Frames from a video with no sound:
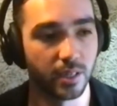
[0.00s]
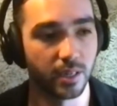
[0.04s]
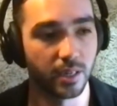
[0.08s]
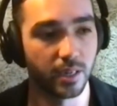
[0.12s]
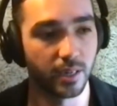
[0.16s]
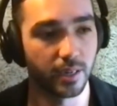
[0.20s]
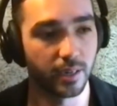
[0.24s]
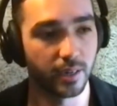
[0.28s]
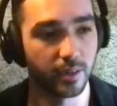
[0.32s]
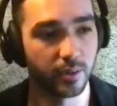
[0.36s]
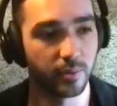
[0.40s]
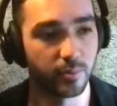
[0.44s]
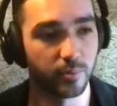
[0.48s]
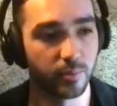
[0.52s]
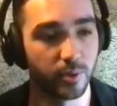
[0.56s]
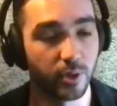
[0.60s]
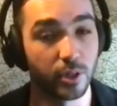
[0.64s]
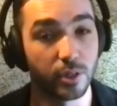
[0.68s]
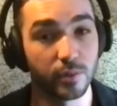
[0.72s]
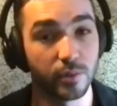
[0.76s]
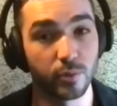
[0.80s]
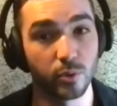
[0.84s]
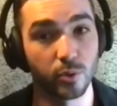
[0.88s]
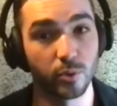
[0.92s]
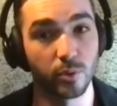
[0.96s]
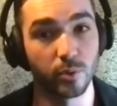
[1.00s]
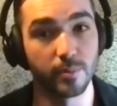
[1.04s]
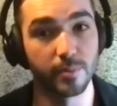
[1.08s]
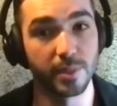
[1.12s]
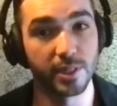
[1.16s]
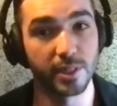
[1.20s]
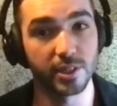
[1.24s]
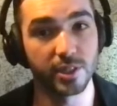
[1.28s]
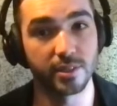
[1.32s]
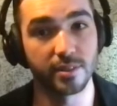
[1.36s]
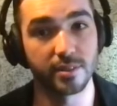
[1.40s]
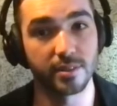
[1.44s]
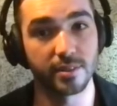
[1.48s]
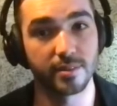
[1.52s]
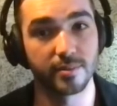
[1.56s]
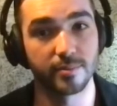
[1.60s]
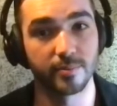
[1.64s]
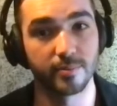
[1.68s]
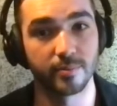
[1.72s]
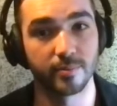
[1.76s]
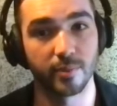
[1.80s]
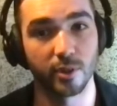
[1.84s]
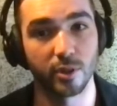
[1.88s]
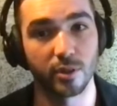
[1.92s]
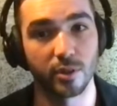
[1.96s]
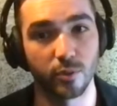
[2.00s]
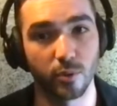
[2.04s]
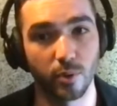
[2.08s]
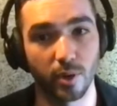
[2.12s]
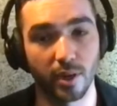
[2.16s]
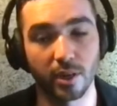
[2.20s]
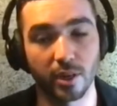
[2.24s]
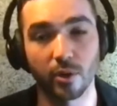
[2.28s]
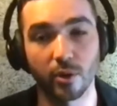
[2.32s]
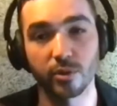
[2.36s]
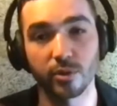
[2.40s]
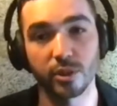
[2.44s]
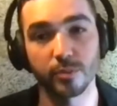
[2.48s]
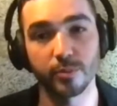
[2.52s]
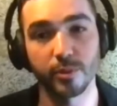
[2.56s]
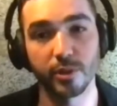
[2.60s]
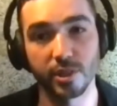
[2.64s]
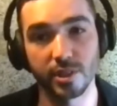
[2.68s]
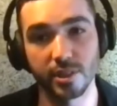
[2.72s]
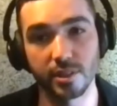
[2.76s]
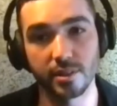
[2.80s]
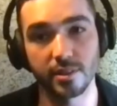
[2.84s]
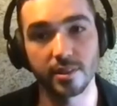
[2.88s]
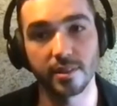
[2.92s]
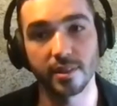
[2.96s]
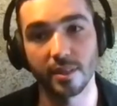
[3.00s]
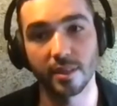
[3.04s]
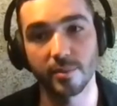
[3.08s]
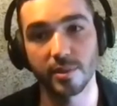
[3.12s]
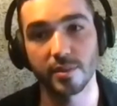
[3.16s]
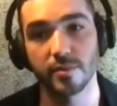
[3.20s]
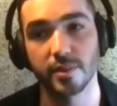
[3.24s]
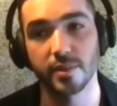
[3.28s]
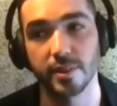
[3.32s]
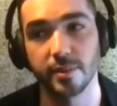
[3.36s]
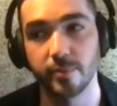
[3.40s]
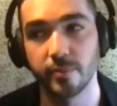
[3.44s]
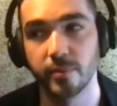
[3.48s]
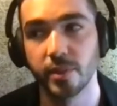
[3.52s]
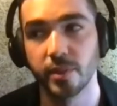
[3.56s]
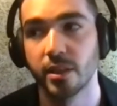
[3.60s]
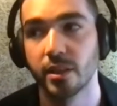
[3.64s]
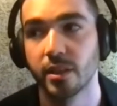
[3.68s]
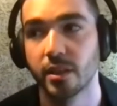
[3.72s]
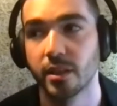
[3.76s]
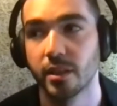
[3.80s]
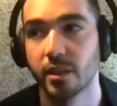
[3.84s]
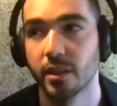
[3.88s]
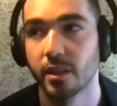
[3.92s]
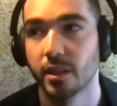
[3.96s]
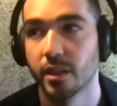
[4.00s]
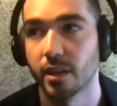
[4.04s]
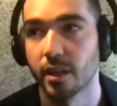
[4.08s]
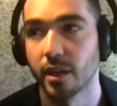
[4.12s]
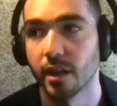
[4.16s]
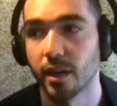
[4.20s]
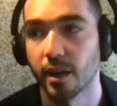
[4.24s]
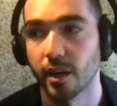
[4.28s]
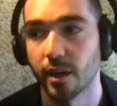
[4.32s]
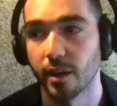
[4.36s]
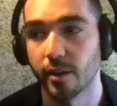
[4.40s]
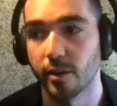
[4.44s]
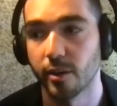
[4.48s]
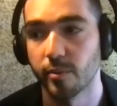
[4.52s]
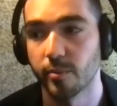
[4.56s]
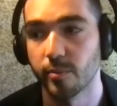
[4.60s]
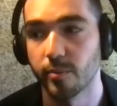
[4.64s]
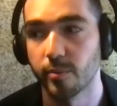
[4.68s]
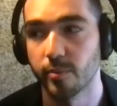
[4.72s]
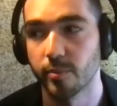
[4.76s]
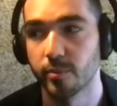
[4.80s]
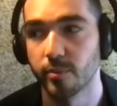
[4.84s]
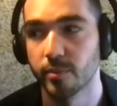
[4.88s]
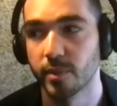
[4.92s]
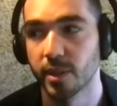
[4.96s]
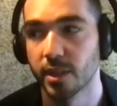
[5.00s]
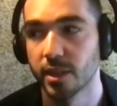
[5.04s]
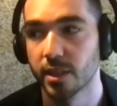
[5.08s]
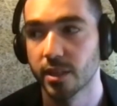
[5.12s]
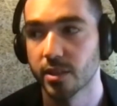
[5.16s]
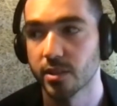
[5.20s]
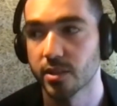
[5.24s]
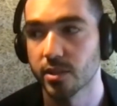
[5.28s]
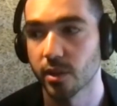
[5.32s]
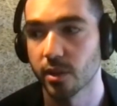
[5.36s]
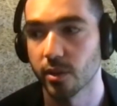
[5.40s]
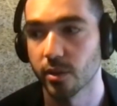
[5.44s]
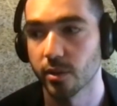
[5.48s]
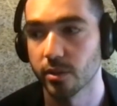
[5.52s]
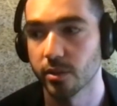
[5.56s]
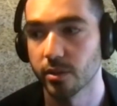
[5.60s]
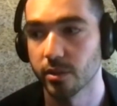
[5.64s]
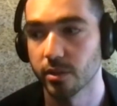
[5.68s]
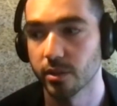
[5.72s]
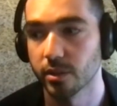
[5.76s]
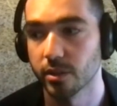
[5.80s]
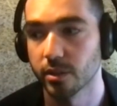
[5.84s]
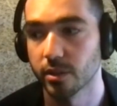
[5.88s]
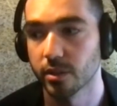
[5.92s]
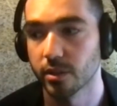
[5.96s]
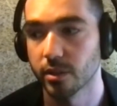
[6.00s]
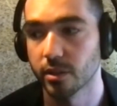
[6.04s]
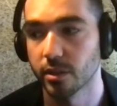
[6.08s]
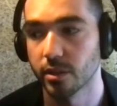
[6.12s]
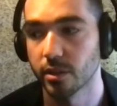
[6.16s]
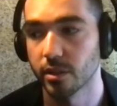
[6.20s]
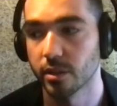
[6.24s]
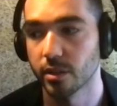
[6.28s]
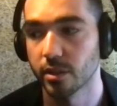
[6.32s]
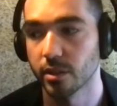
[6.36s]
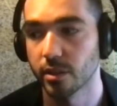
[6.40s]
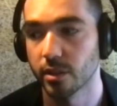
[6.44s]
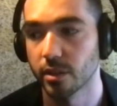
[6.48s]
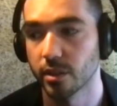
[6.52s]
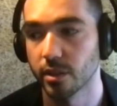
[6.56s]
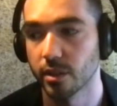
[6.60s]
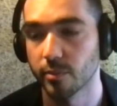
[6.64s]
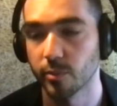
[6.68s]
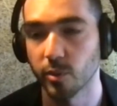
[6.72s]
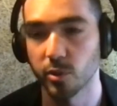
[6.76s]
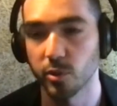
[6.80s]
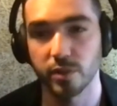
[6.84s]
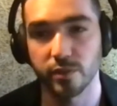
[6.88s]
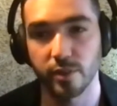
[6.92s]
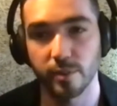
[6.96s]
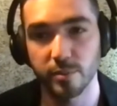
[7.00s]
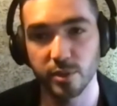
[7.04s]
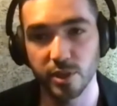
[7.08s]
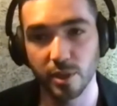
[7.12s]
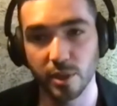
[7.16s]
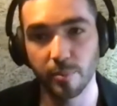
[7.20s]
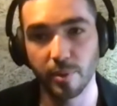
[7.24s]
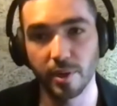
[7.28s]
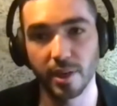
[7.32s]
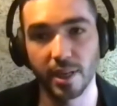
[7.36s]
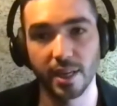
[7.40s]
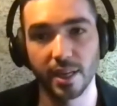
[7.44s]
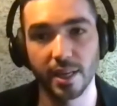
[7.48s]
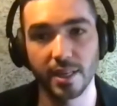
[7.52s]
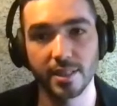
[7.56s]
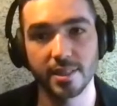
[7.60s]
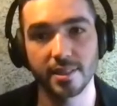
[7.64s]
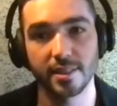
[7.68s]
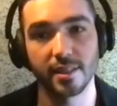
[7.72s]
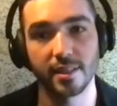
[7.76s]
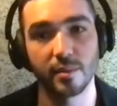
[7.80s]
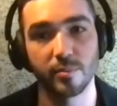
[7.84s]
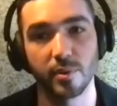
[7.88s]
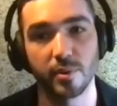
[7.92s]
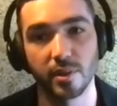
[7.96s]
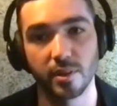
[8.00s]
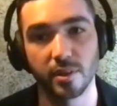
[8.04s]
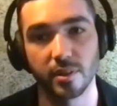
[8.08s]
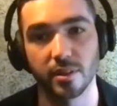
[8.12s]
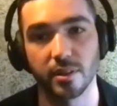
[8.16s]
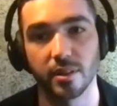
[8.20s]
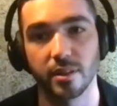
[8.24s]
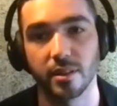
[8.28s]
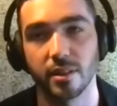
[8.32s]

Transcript: overall emissions, overall like contribution to the atmosphere. So I'm not sure if I'm jumping ahead here, but